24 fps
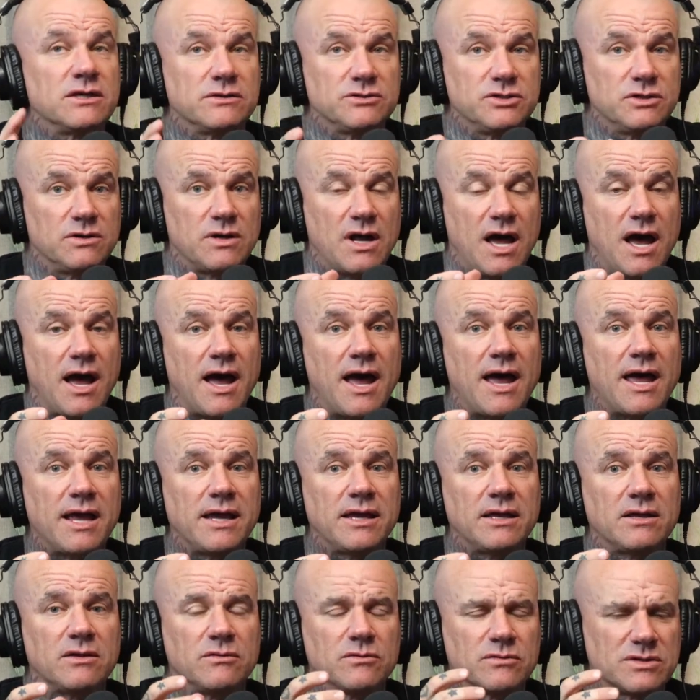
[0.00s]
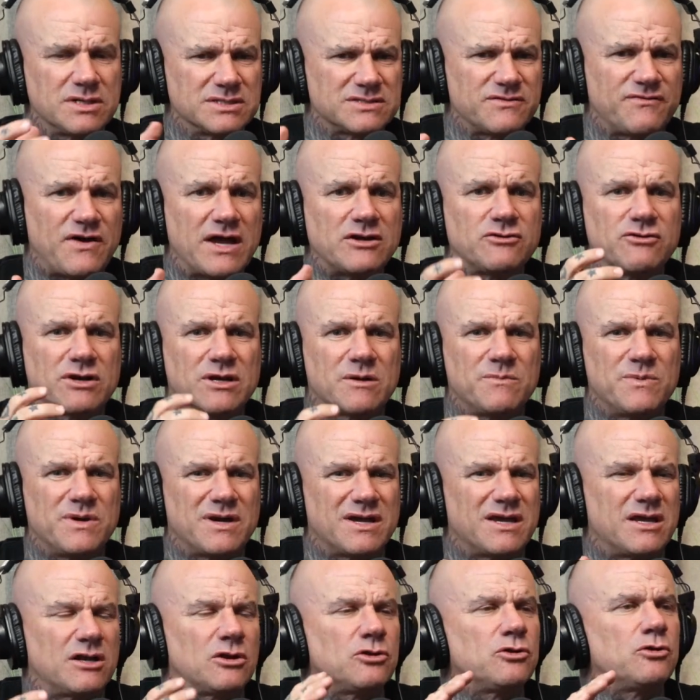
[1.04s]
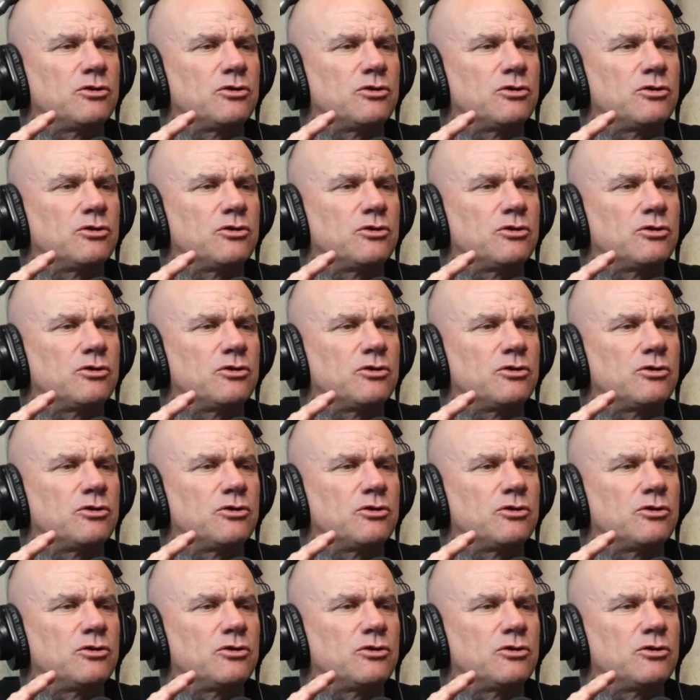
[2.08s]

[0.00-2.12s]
dude, because if I drink a beer, I get a little